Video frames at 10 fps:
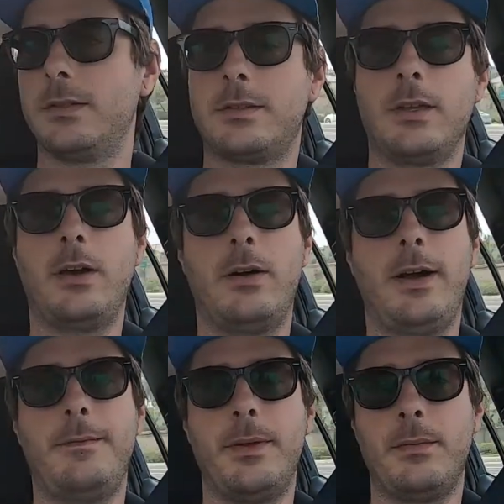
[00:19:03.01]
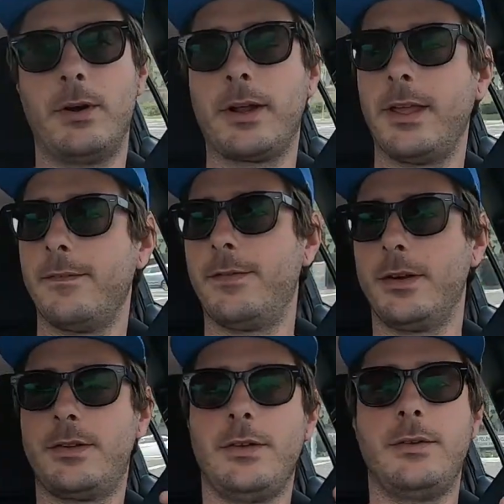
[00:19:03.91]
So I've been working for
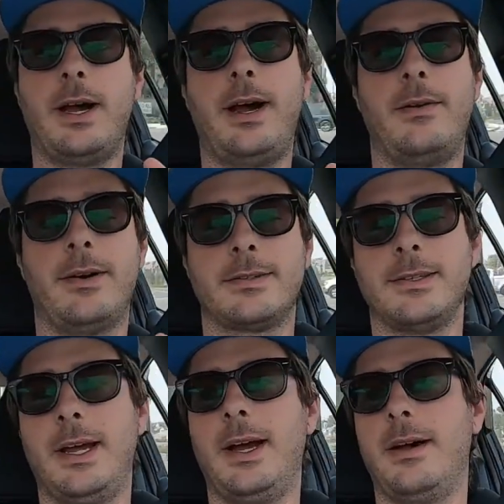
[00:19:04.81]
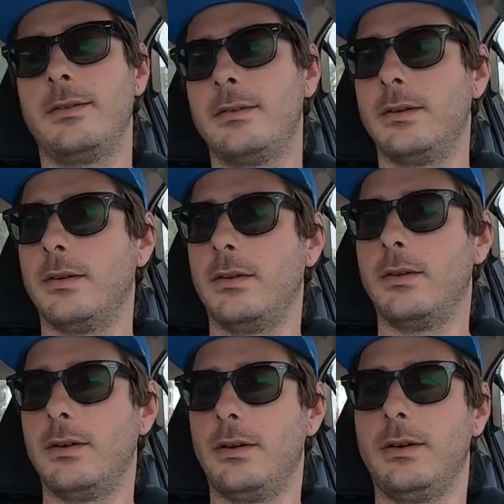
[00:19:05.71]
2 hours now,
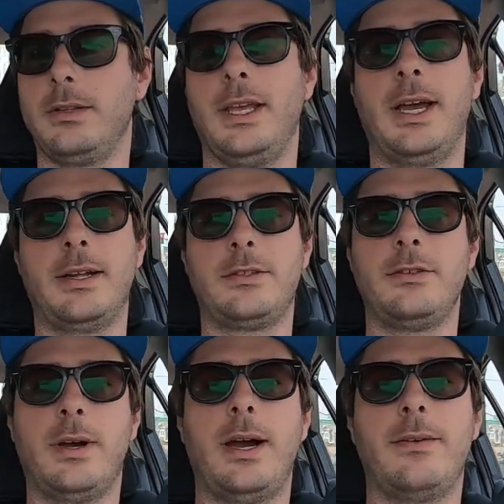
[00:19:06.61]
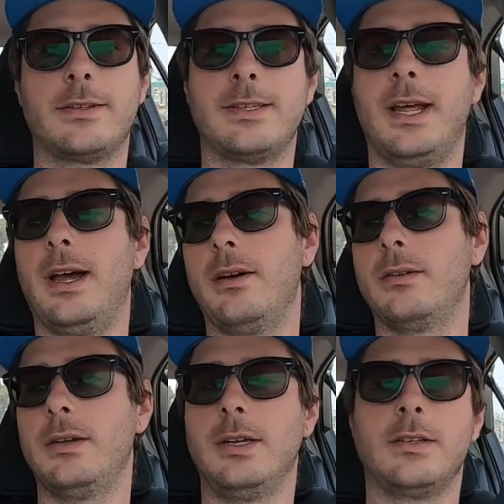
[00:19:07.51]
or yeah, 2 hours now.
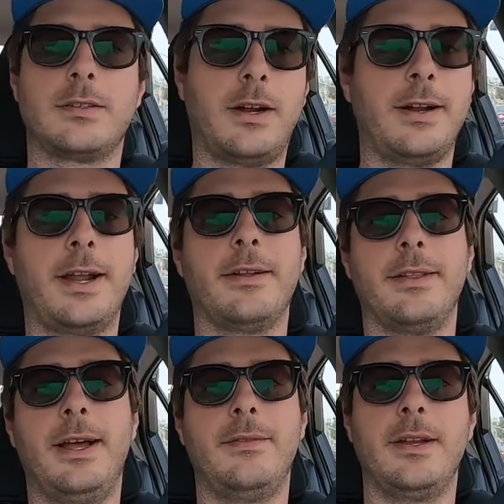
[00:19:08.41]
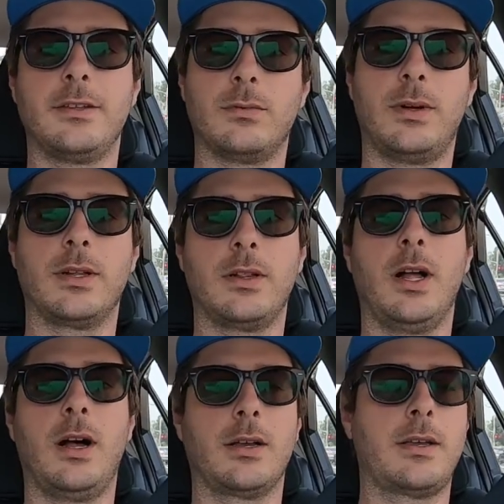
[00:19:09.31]
Started at 11, it's 1
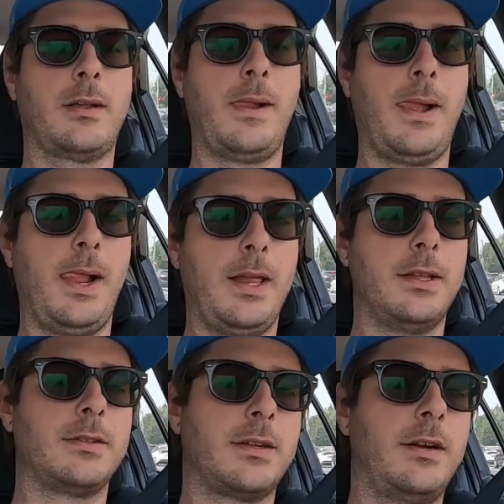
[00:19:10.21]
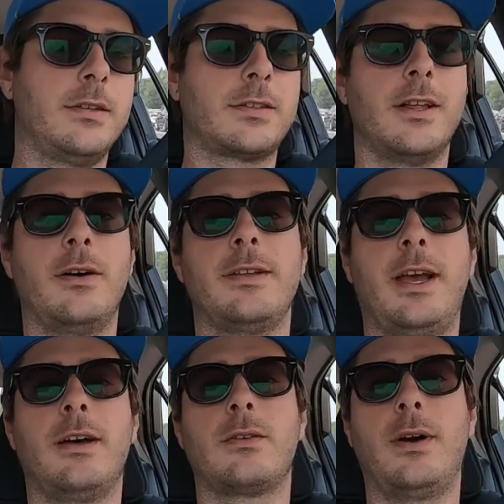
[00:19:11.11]
o'clock. Starting to slow
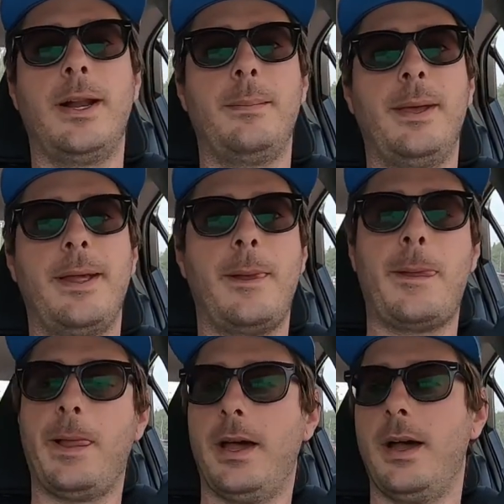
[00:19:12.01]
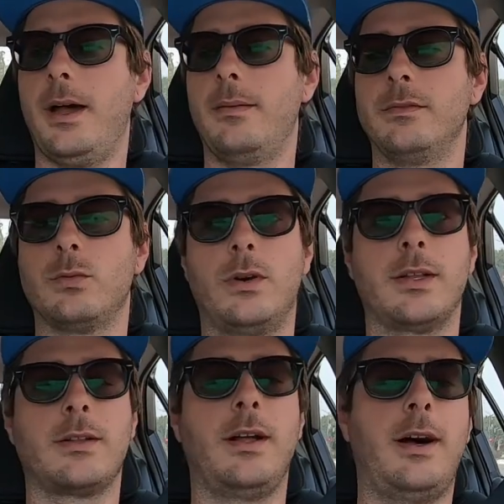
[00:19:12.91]
down quite a bit. It's 1
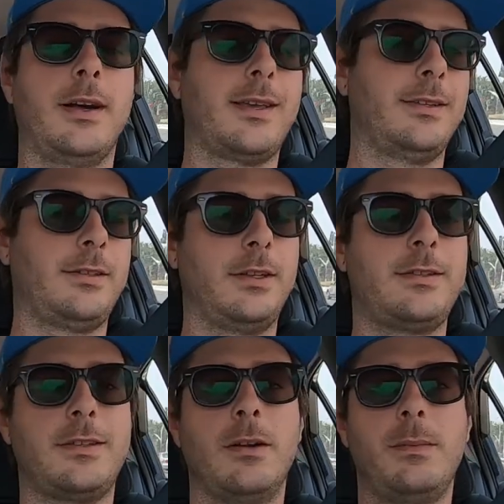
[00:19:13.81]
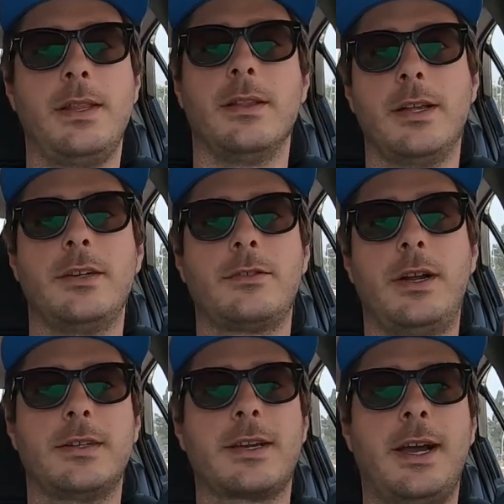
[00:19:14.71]
o'clock. It should still be the lunch
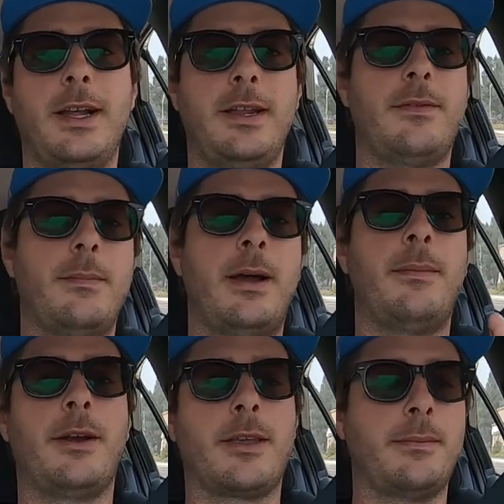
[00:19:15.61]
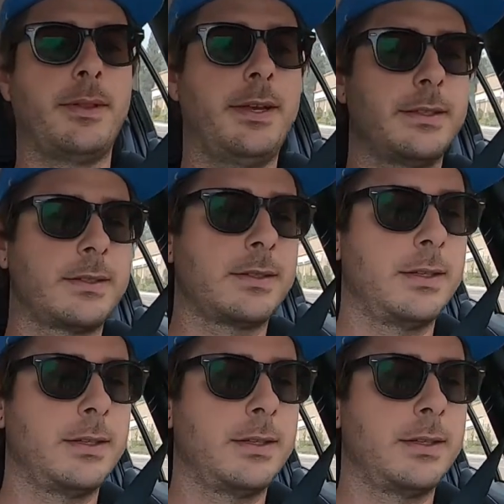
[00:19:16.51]
rush kind of in my marketplace.